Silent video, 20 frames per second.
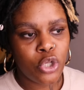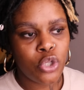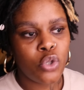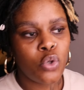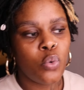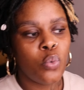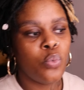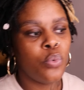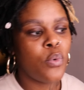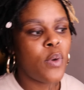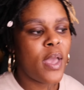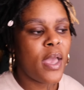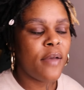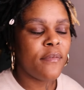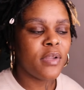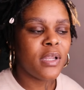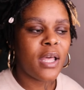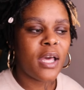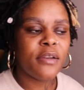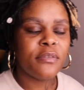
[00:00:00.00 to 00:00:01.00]
You will have
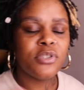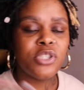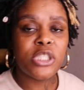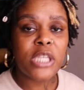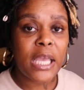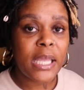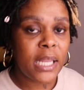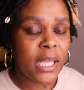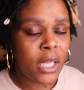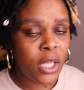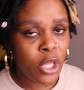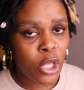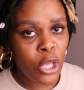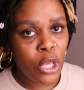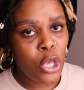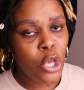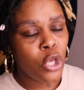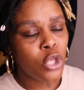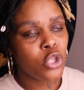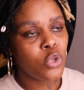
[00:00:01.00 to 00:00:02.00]
a lot of shedding,
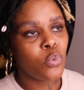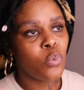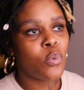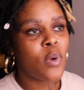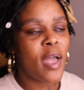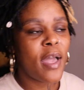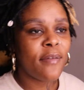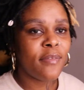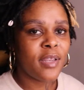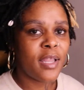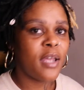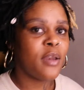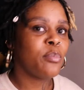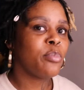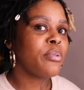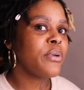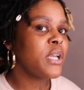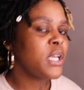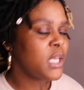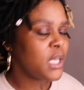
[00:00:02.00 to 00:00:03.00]
you will have a lot of
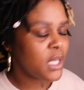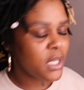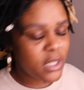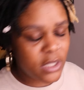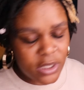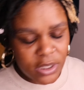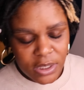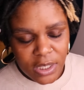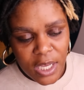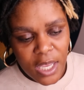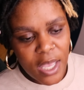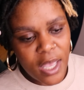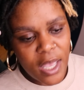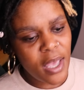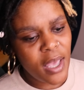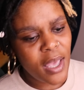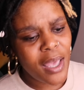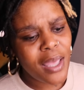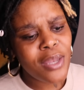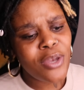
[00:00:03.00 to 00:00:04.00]
breakage,
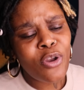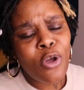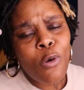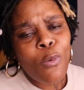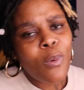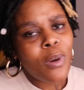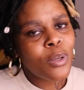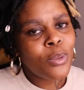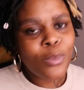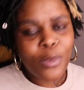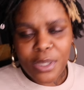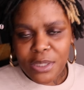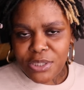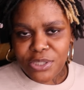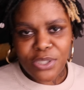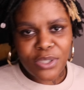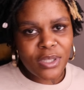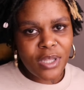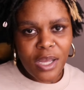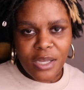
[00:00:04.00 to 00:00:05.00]
and no one wants
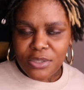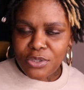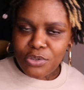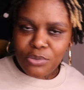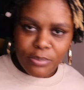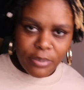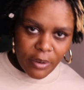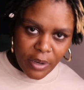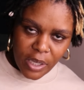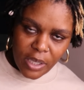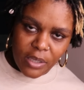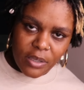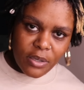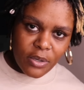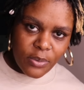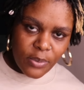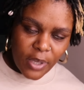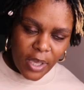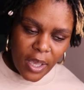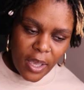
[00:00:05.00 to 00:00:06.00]
their locks to break,
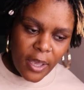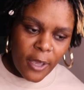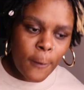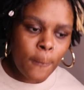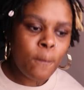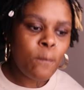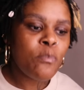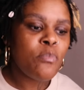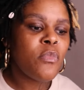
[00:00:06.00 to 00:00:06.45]
okay?